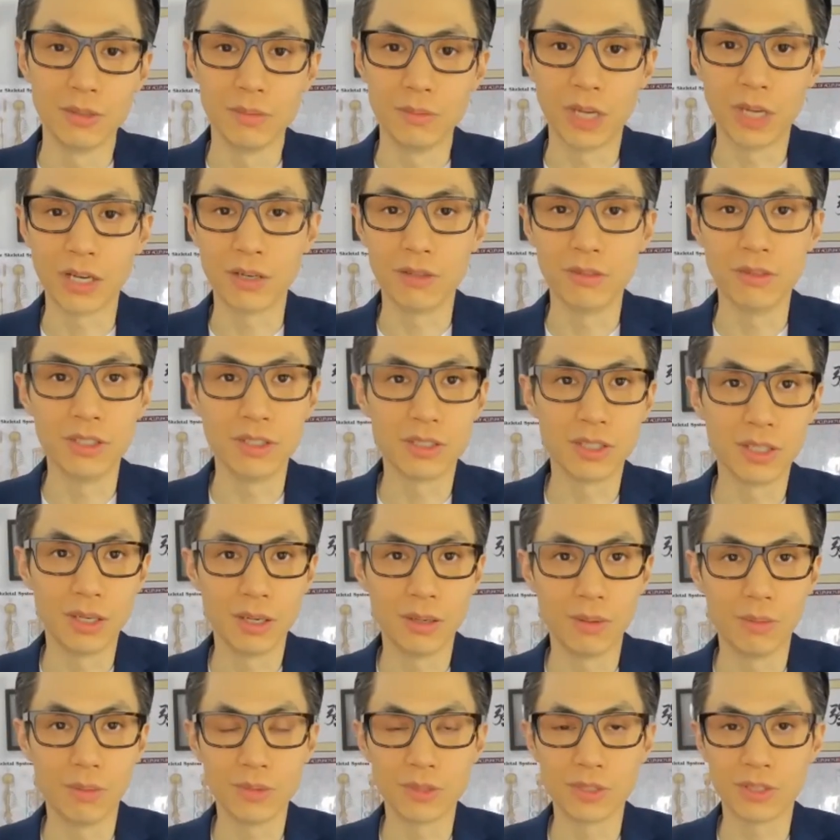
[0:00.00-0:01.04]

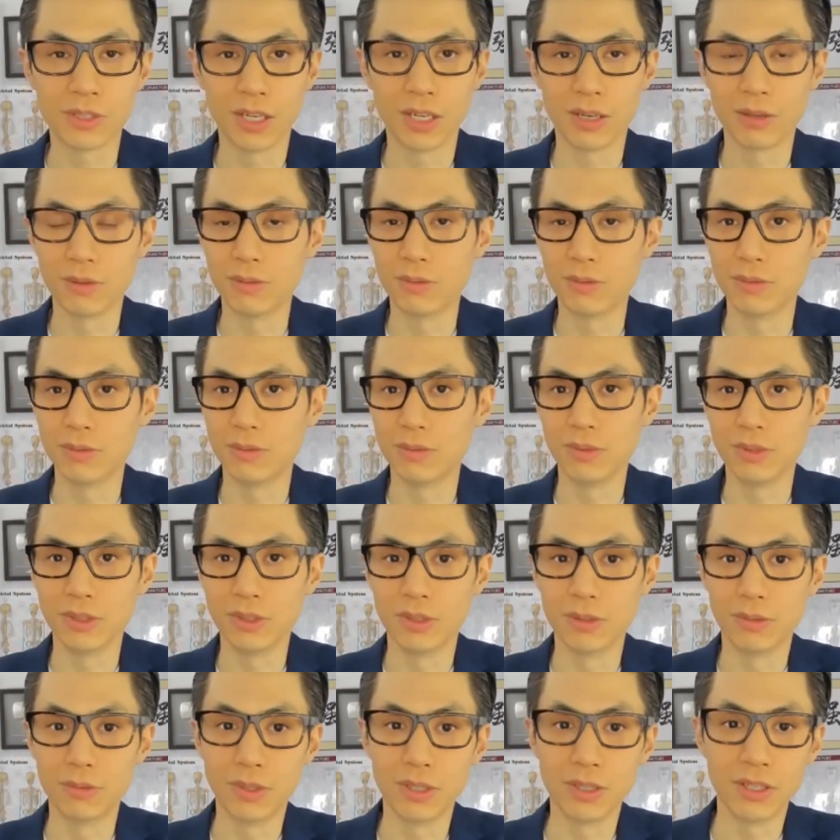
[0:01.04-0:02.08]
mannerisms, like, you
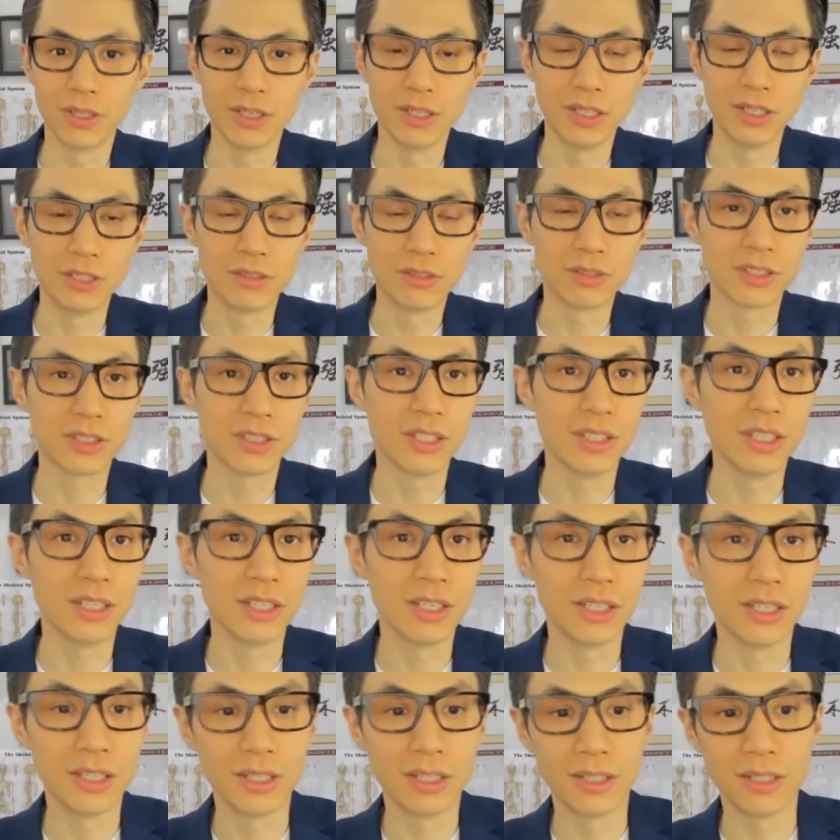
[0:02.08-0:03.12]
know, what they're interested
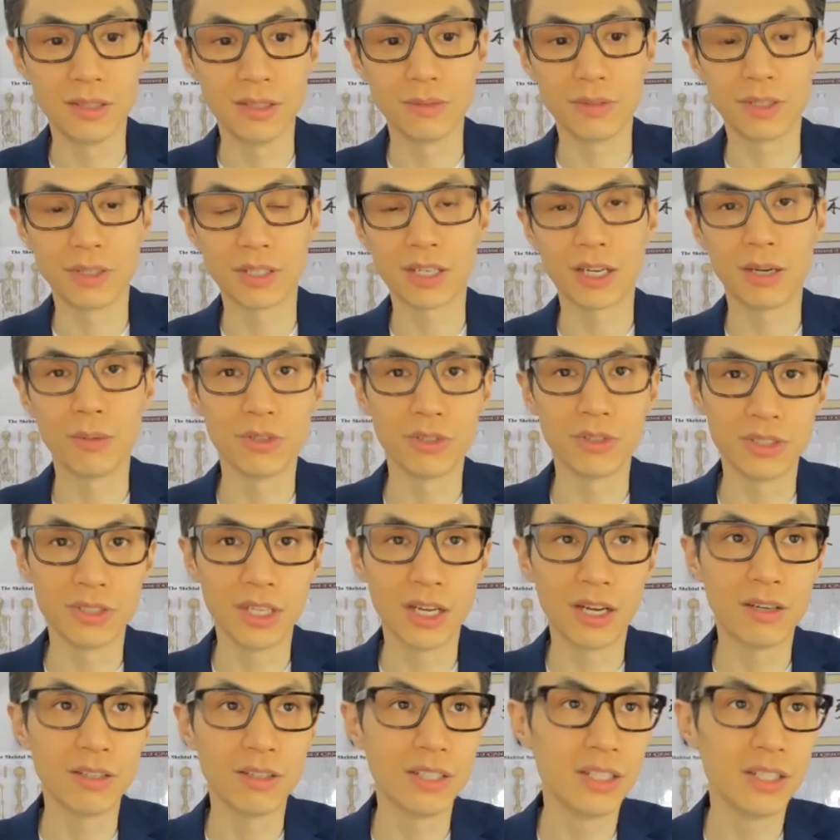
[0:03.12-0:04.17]
in, what kind of
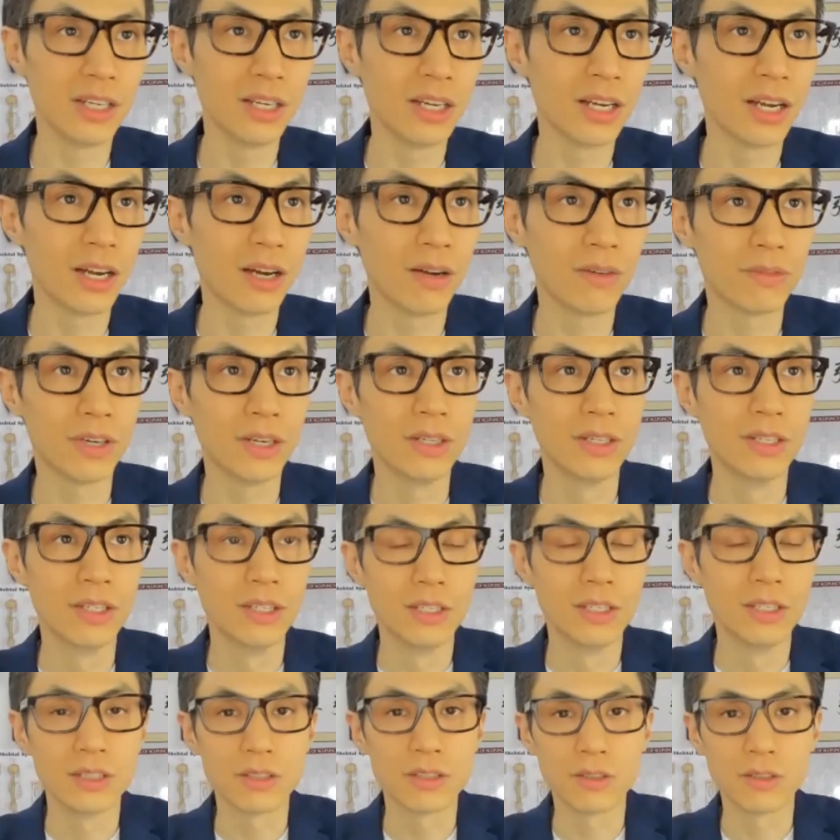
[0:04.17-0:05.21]
personality they have, right?
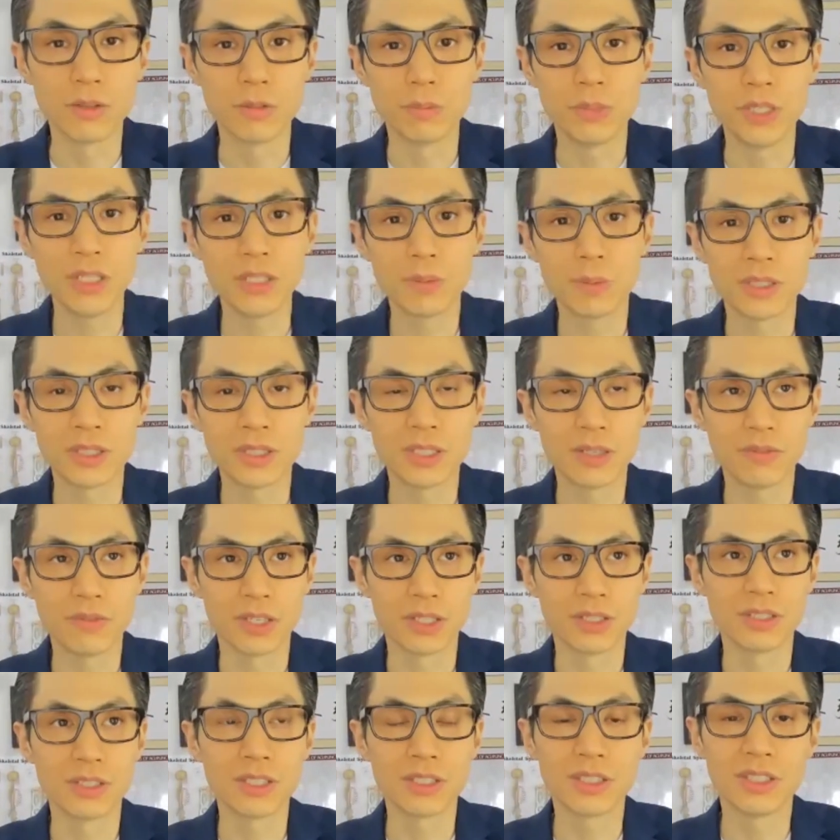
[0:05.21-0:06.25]
So be
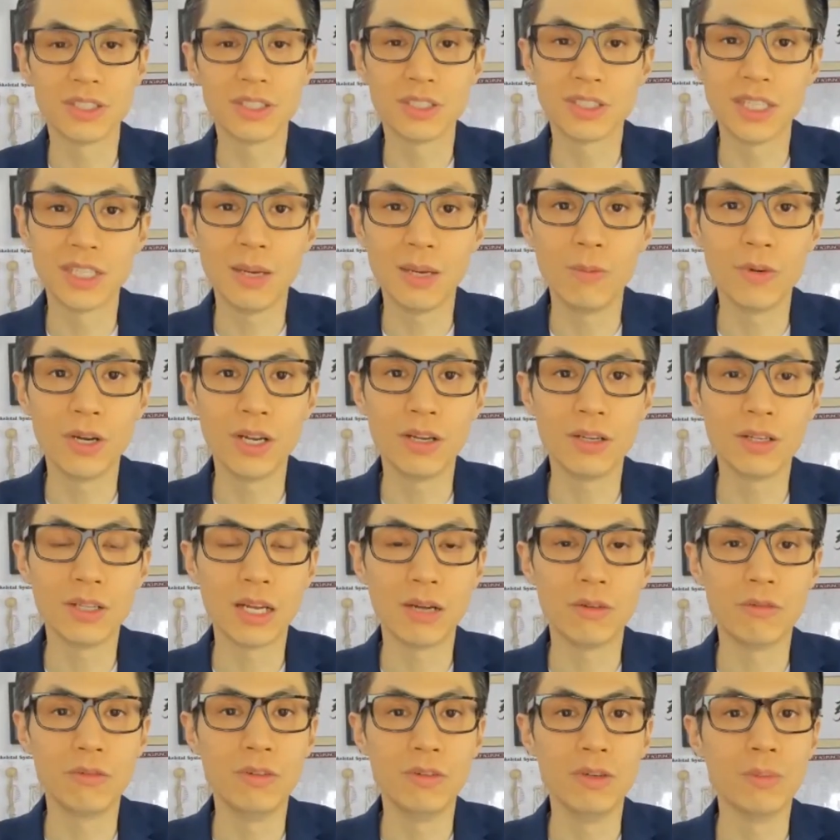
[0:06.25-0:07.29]
specific. It's just the same way
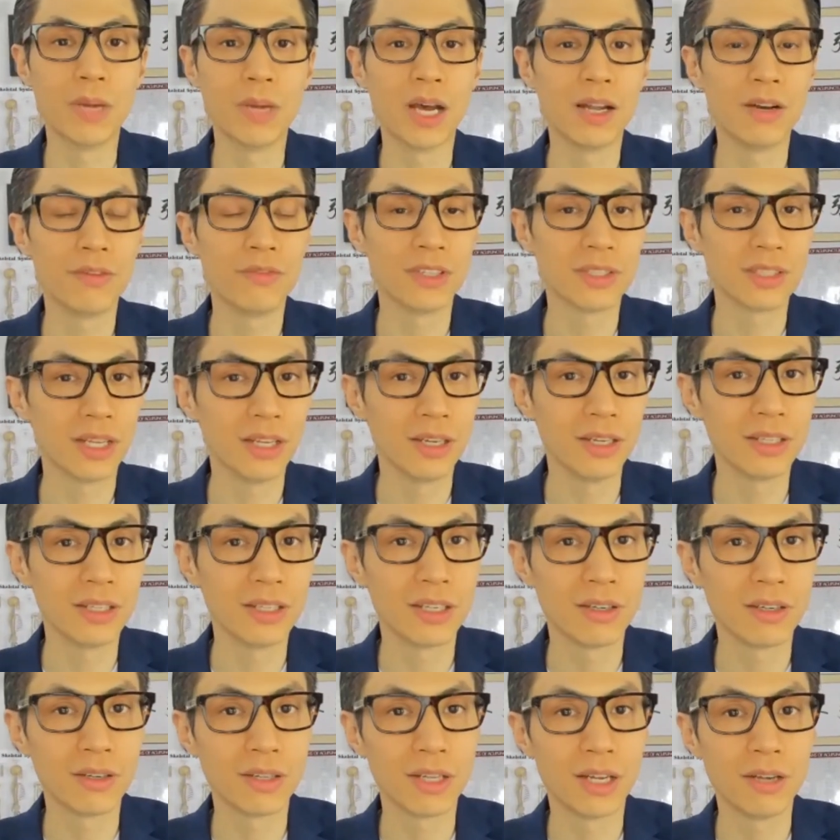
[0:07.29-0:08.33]
that we manifest anything
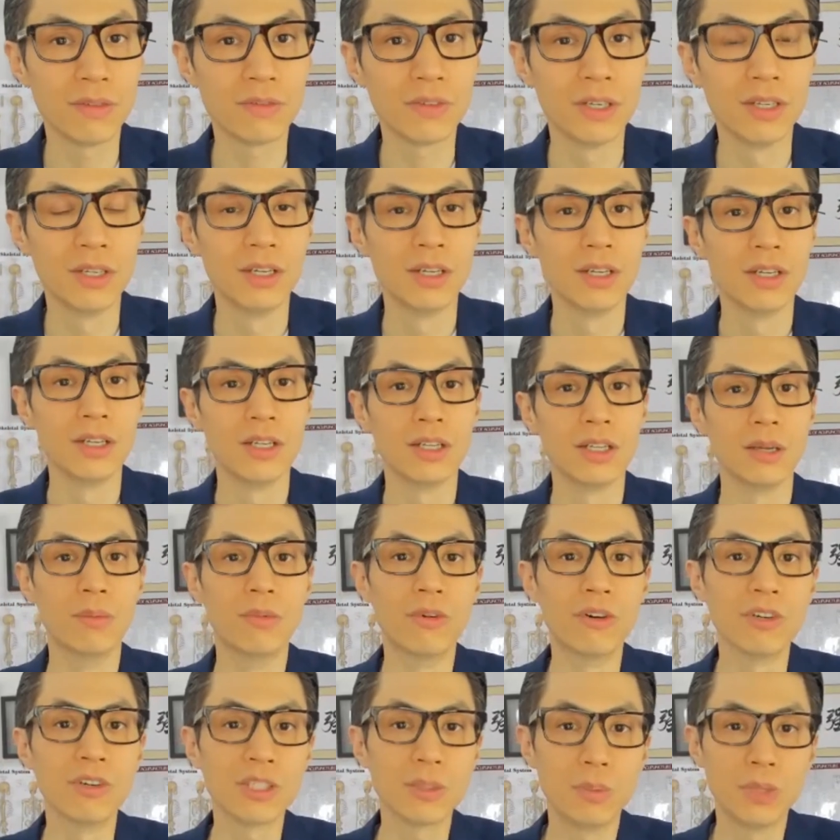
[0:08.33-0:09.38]
in your life. The
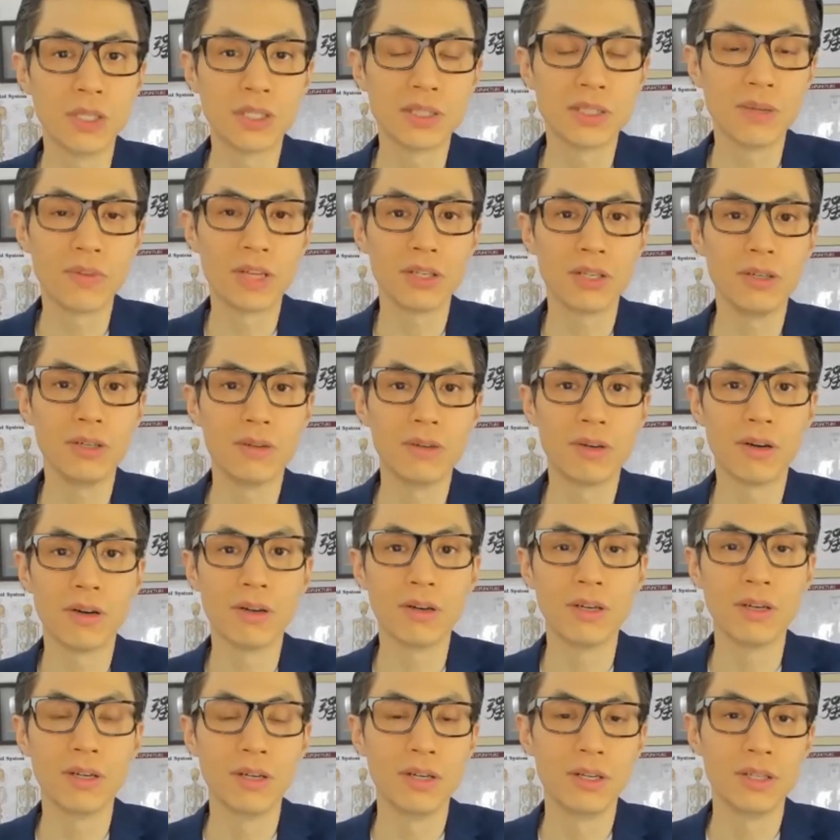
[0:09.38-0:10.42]
more specific you
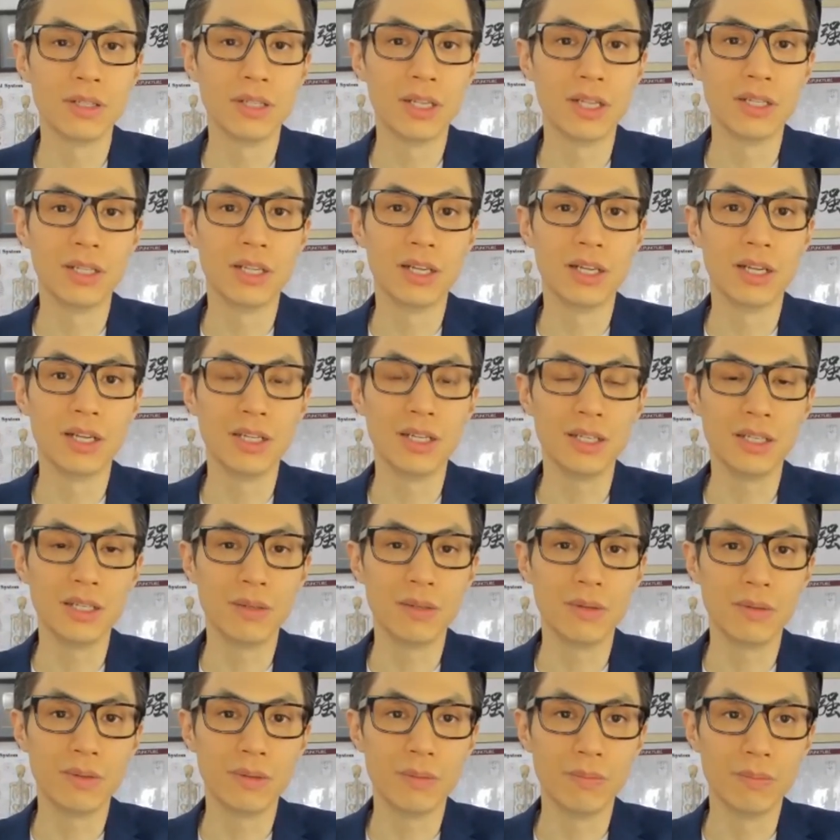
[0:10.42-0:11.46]
are, then the
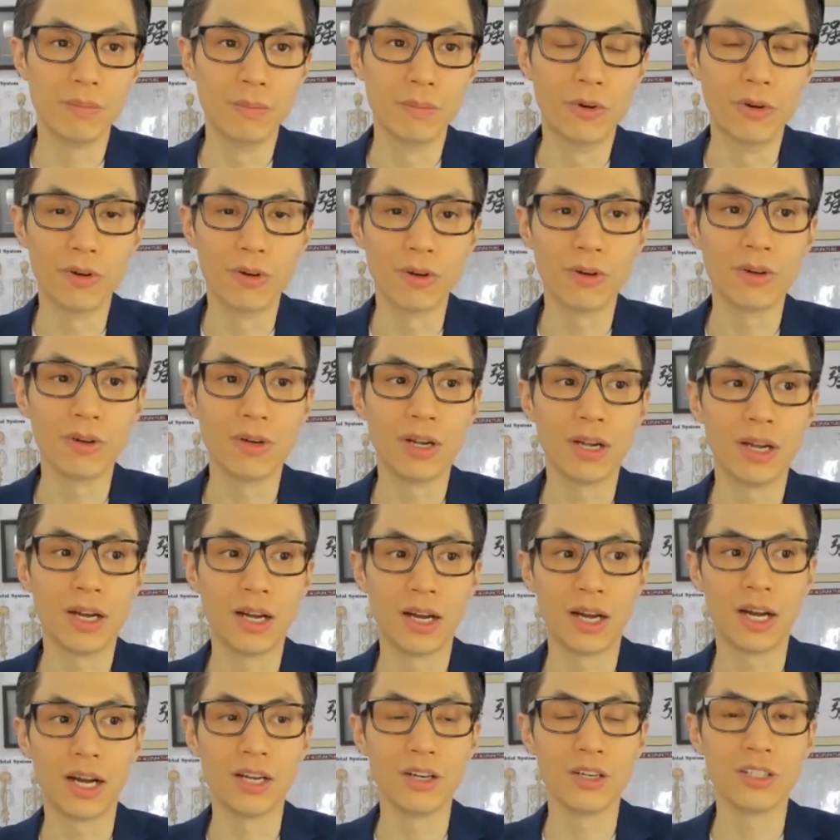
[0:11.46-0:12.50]
more
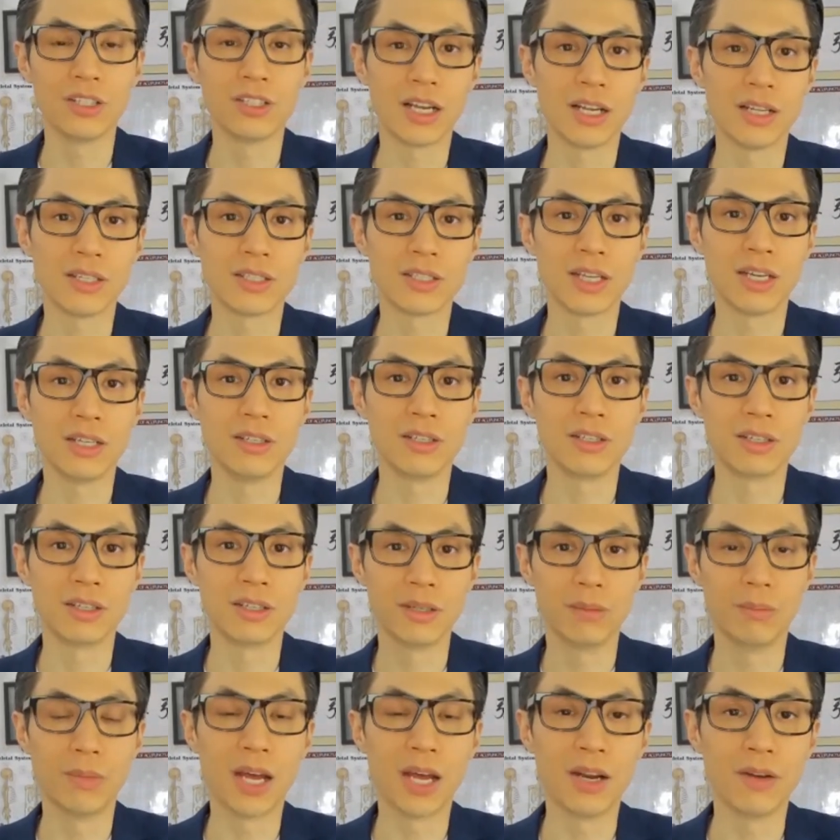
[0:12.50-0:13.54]
higher chance that you're going
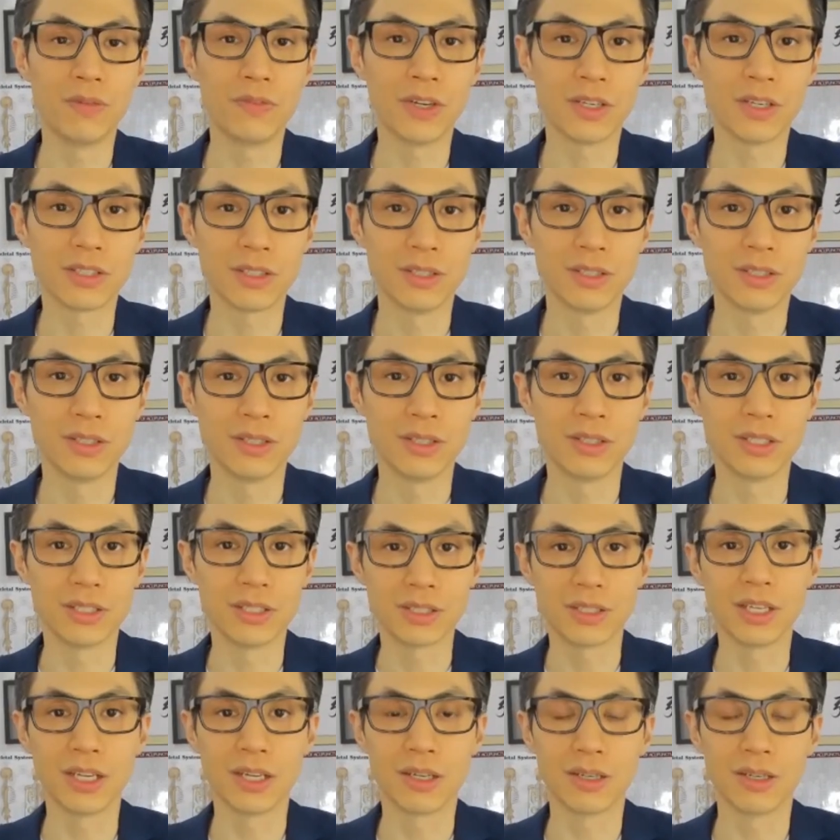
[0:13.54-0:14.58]
to manifest this
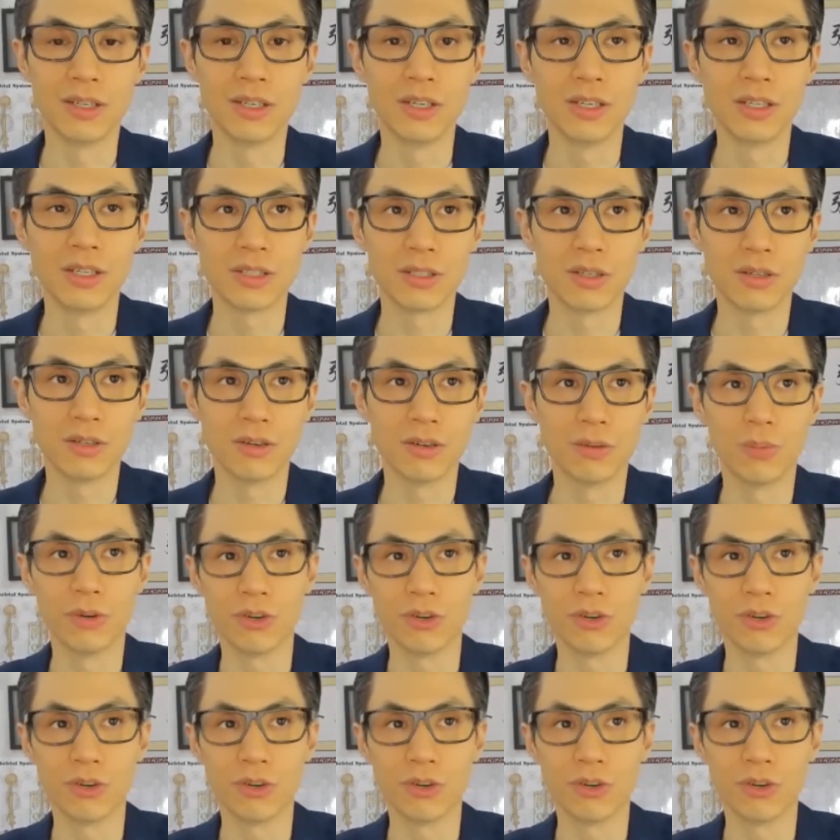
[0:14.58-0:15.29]
thing, so, or